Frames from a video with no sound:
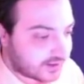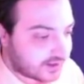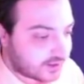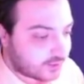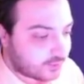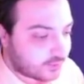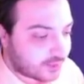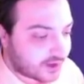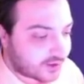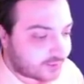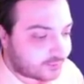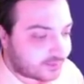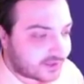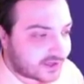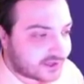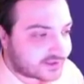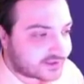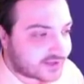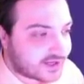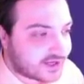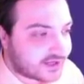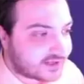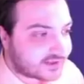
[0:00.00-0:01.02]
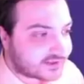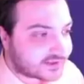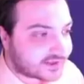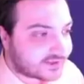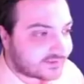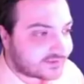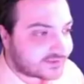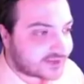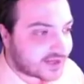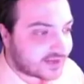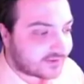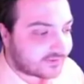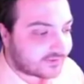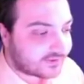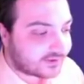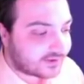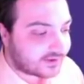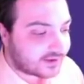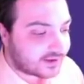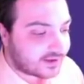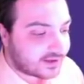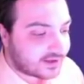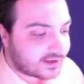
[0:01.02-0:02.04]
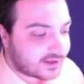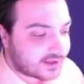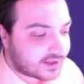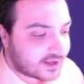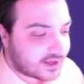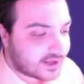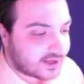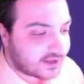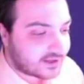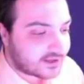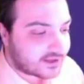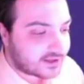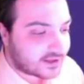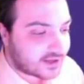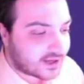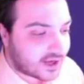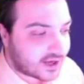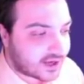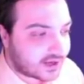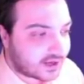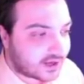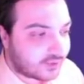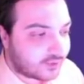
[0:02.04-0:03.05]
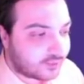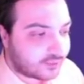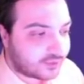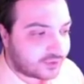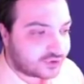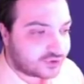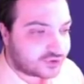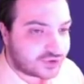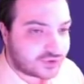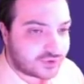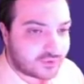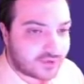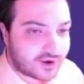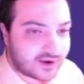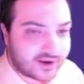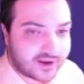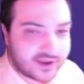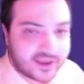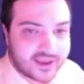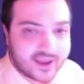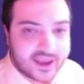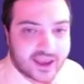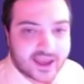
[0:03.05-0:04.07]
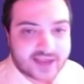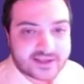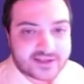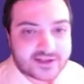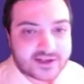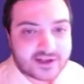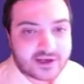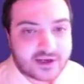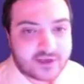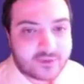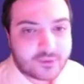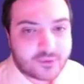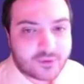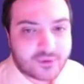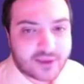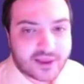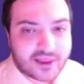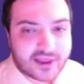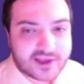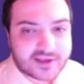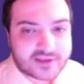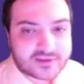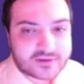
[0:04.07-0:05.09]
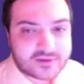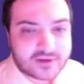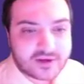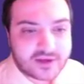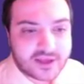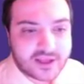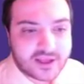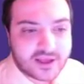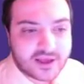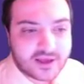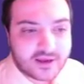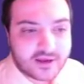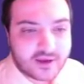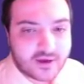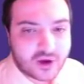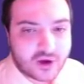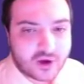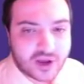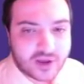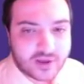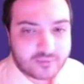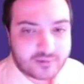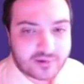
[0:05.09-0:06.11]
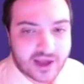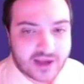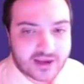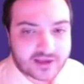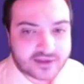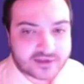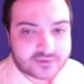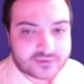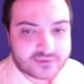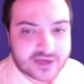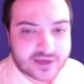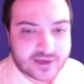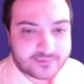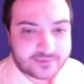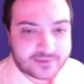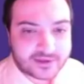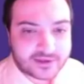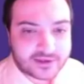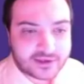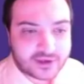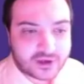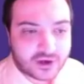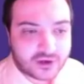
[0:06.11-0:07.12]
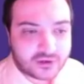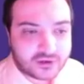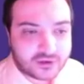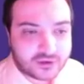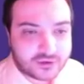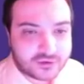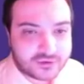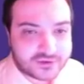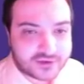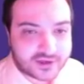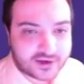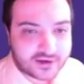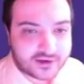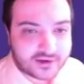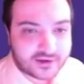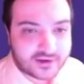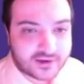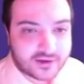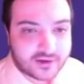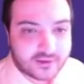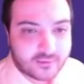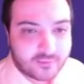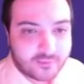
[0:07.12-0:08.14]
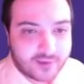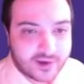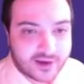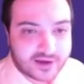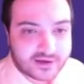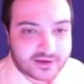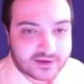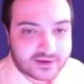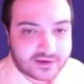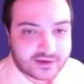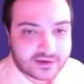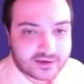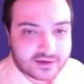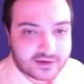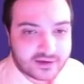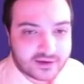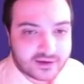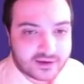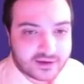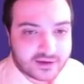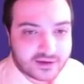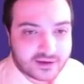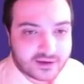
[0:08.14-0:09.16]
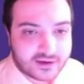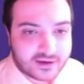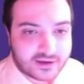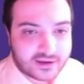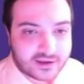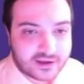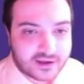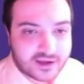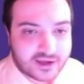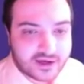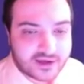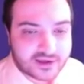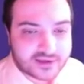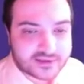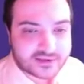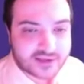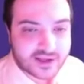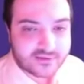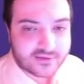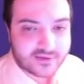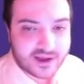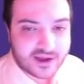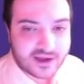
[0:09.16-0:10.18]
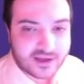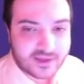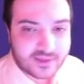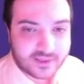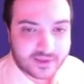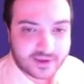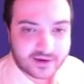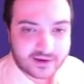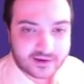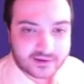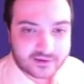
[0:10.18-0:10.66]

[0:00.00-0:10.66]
white plays e takes f7, king d8, and rook g1. And suddenly we realize, okay, black is definitely not losing, but he doesn't have anything.